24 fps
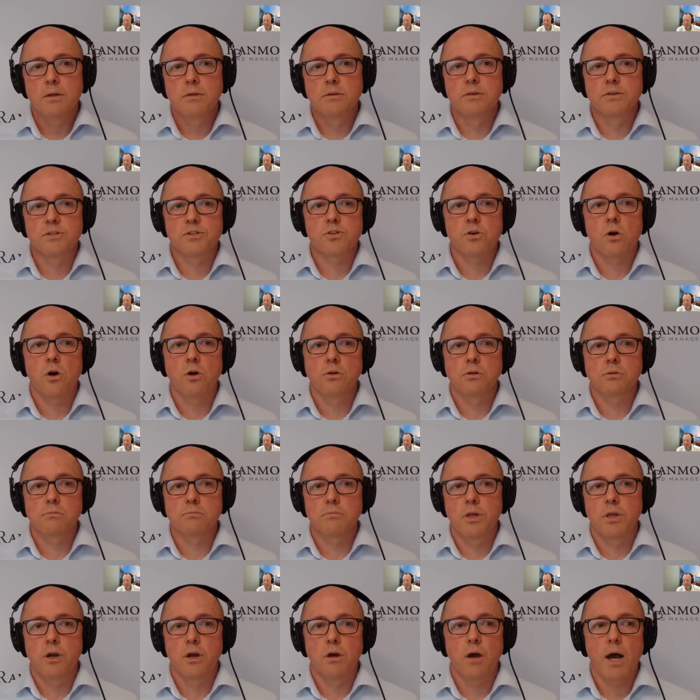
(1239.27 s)
this whole
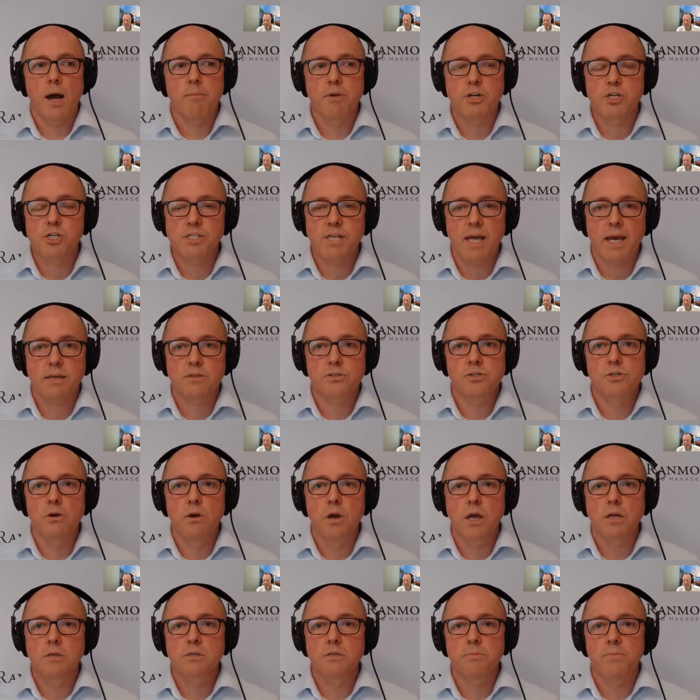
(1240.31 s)
you know how much tax
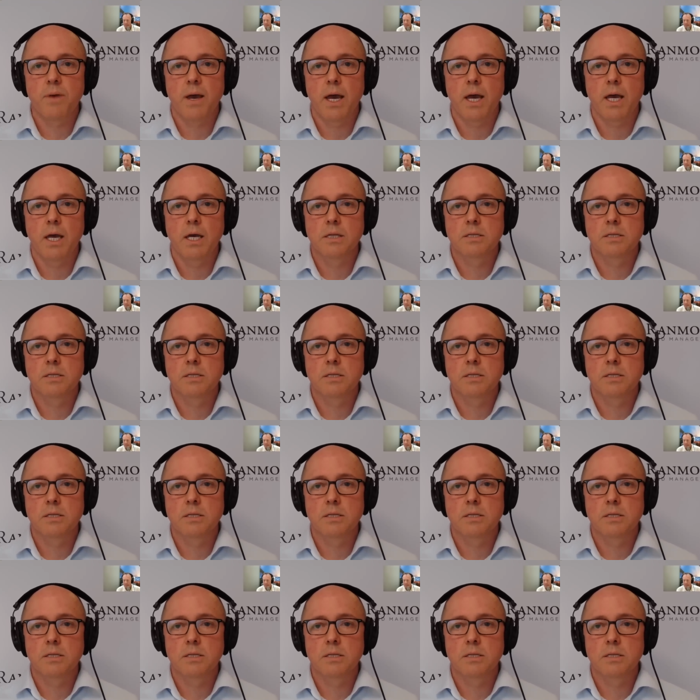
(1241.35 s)
you're going to pay.